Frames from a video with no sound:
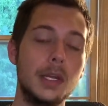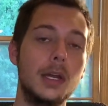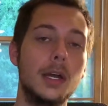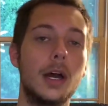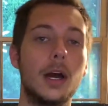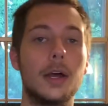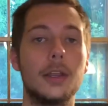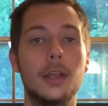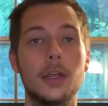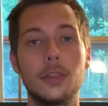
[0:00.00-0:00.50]

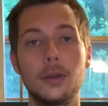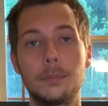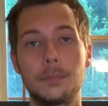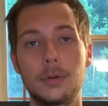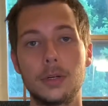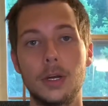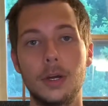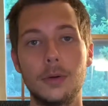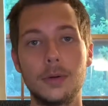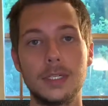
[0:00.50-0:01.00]
Another
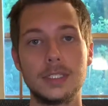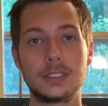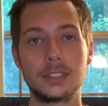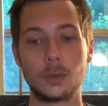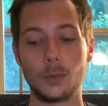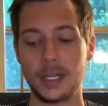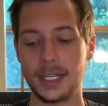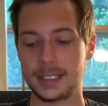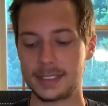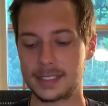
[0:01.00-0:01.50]
pro is the
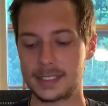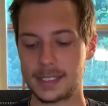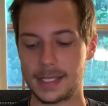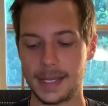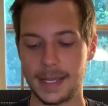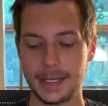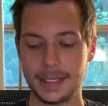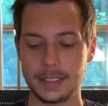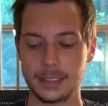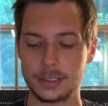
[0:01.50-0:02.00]
way it's
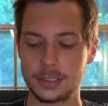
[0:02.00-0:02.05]
slided.